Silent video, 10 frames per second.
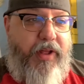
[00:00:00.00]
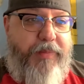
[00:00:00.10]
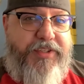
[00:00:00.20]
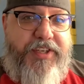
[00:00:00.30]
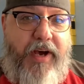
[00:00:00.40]

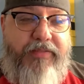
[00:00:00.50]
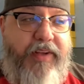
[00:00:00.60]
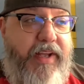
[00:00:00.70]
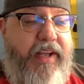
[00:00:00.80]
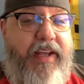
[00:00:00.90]
Hub stuff
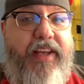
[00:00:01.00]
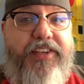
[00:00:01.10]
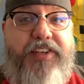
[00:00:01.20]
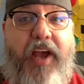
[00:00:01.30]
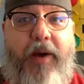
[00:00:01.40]

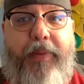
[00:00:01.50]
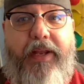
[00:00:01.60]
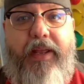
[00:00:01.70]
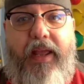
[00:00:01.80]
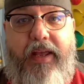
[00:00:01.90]
is
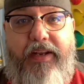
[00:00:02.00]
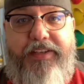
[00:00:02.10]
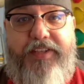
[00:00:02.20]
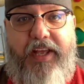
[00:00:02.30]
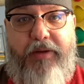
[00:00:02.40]
coming, and
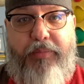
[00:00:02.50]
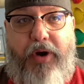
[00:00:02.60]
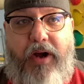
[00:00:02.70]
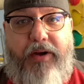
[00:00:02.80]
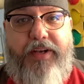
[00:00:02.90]
it's in
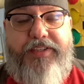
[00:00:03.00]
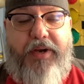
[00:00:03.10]
progress.